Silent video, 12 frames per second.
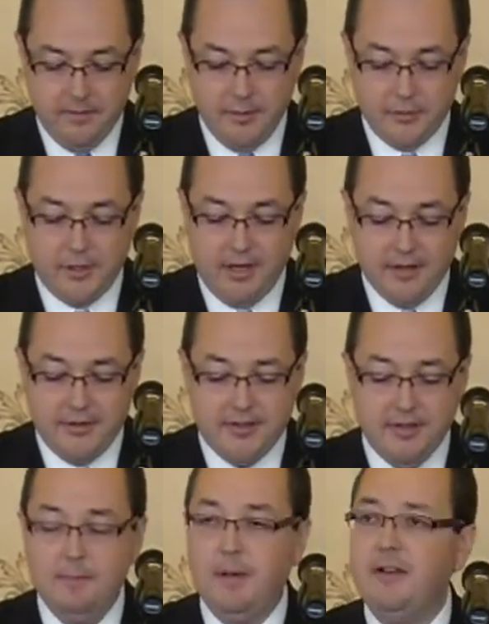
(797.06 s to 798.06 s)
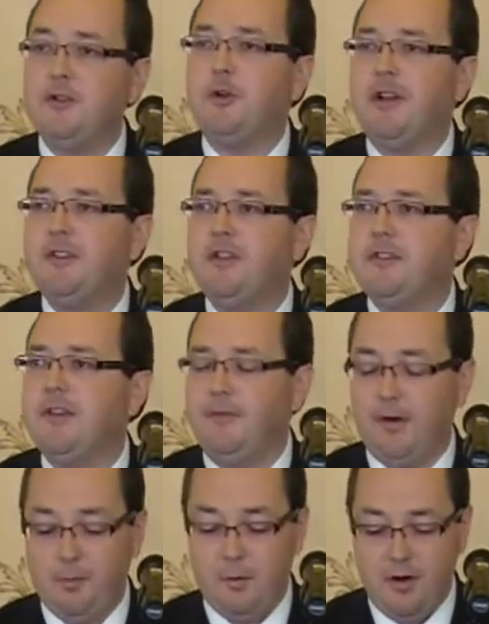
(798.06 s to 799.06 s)
those constant penetrations
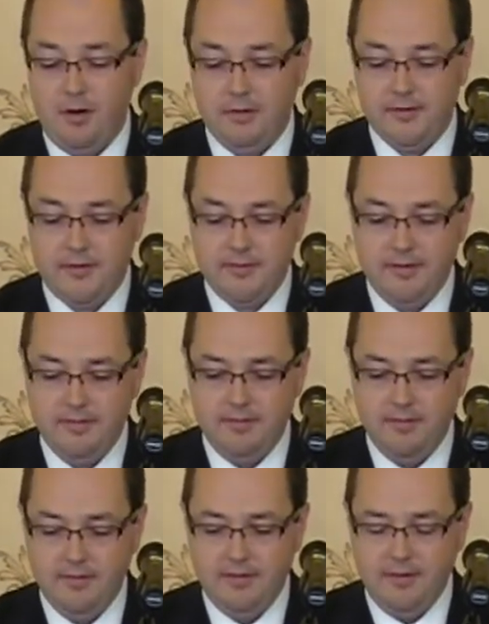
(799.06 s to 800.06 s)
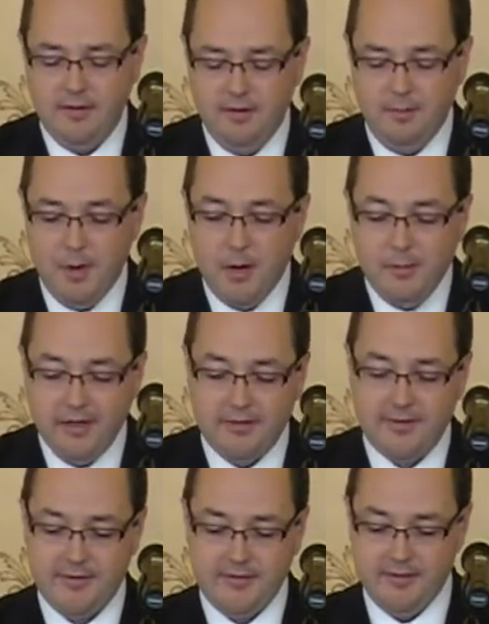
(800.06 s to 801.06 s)
of our walls,
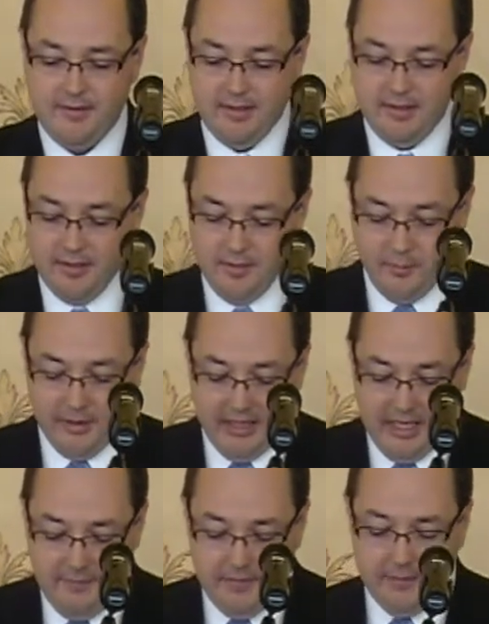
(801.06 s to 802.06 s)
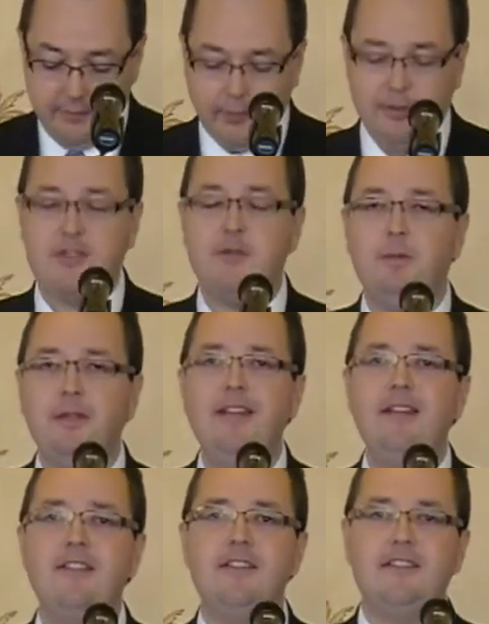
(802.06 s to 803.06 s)
moments when even for a
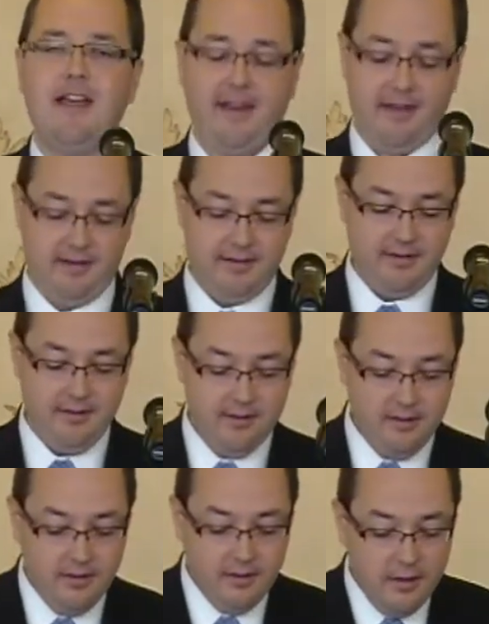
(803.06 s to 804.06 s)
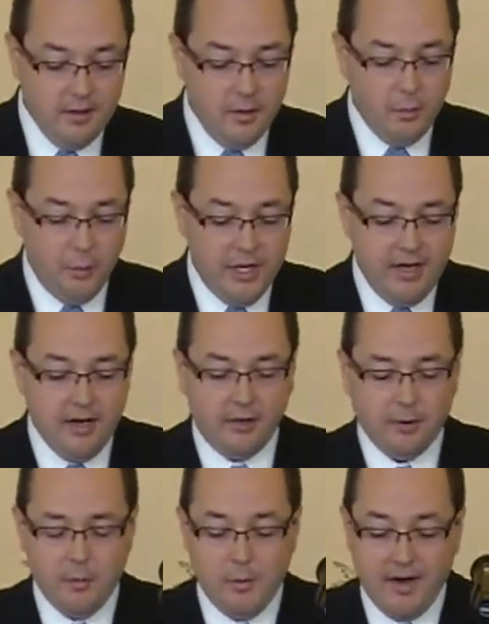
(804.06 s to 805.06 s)
split second, we
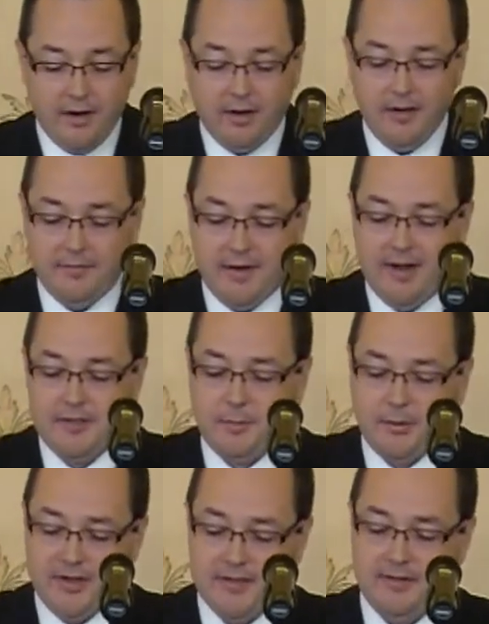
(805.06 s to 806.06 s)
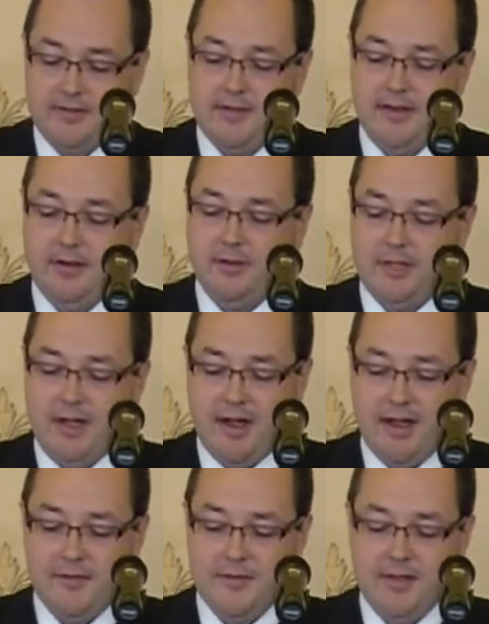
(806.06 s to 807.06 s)
are aware of God's presence in our
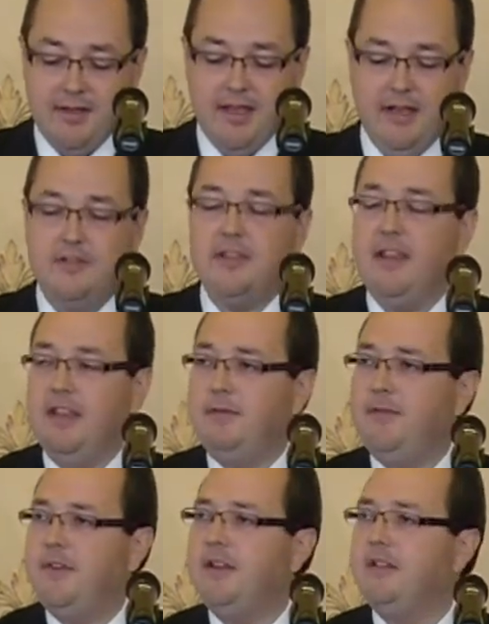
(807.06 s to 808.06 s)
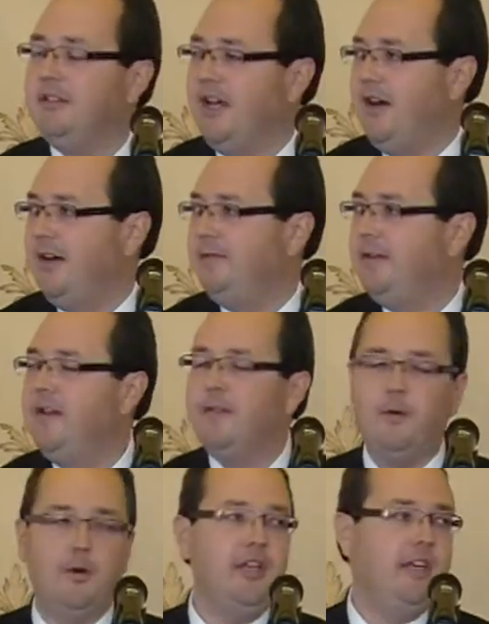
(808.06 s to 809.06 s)
lives and his infinite love
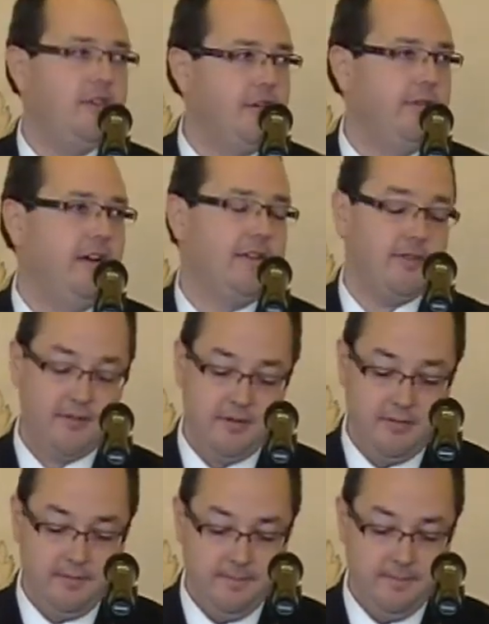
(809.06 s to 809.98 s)
for each of us.